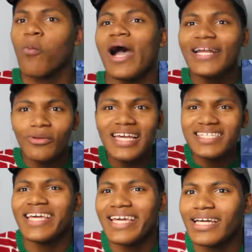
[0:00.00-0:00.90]
Why do they
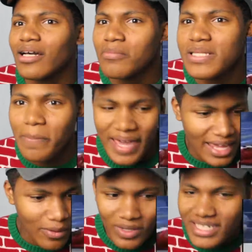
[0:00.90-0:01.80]
say "Here comes the
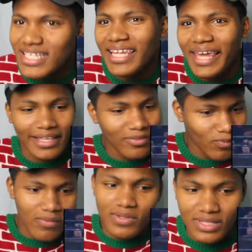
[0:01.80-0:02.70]
pain"? What is that like?
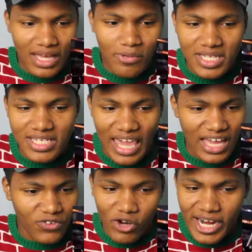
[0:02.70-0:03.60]
What, that was his
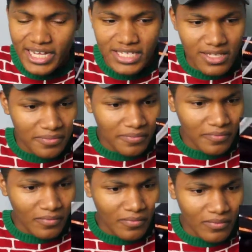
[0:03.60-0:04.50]
catchphrase?
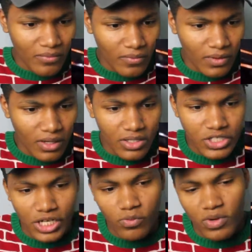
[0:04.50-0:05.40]

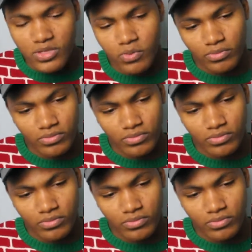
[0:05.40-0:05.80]
Gee, what's...